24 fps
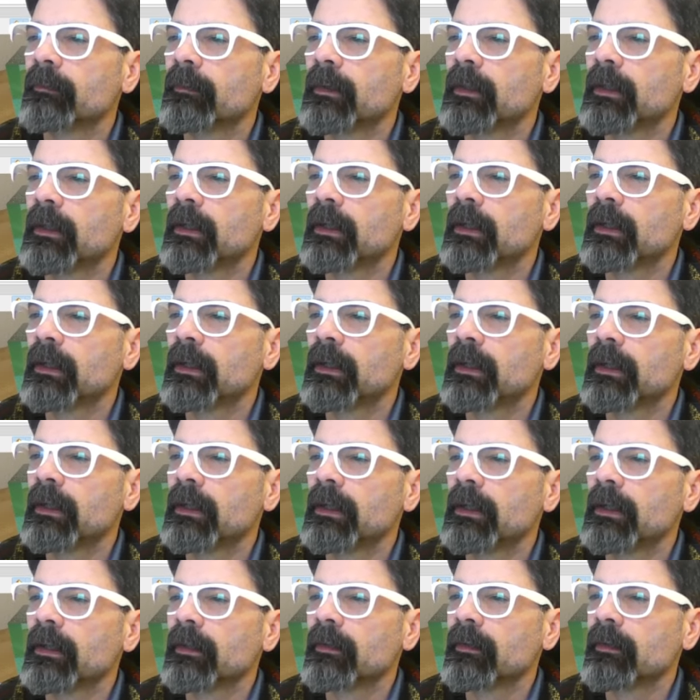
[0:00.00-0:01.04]

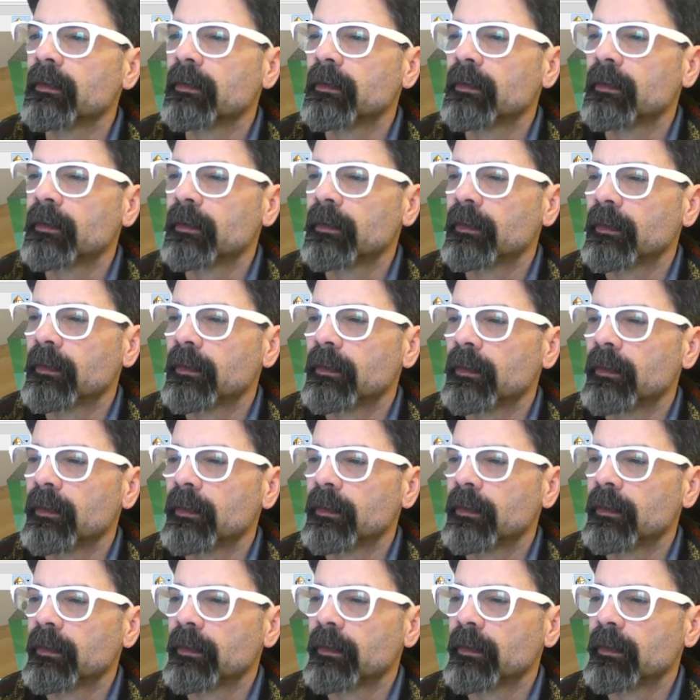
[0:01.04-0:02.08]

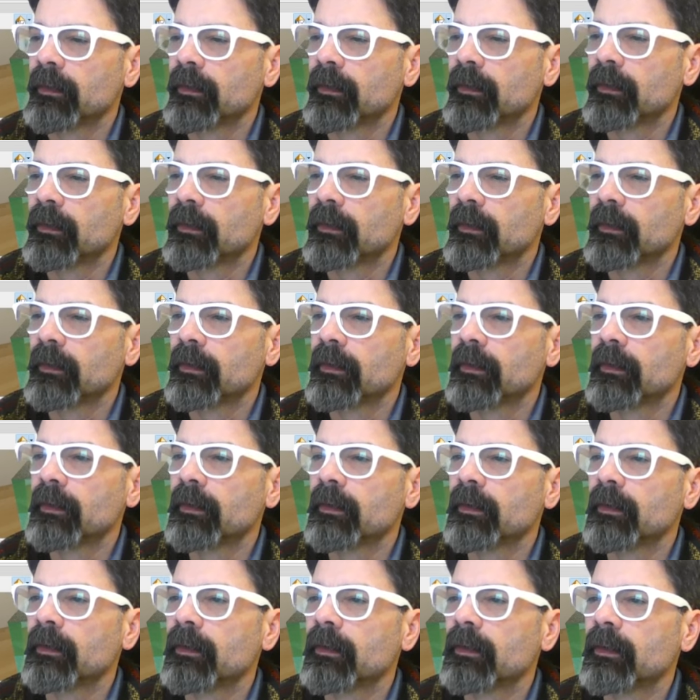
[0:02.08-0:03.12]

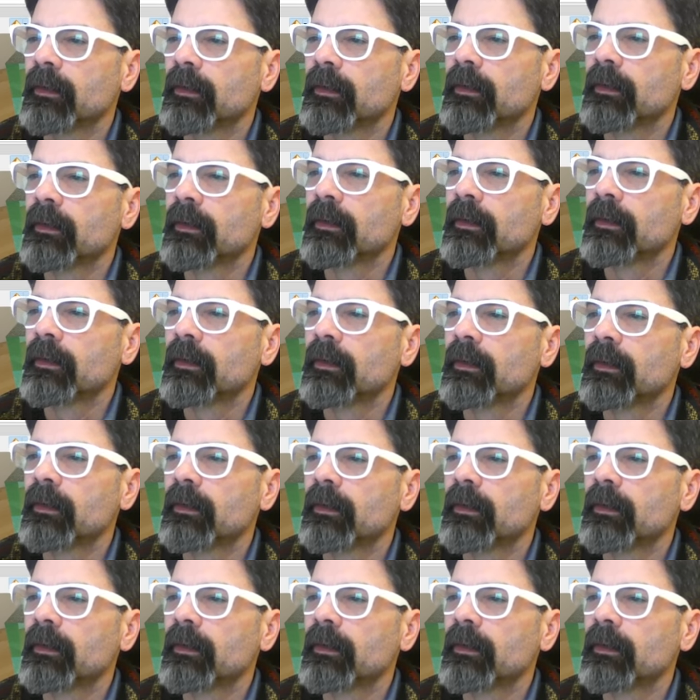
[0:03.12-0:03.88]
Nothing is said.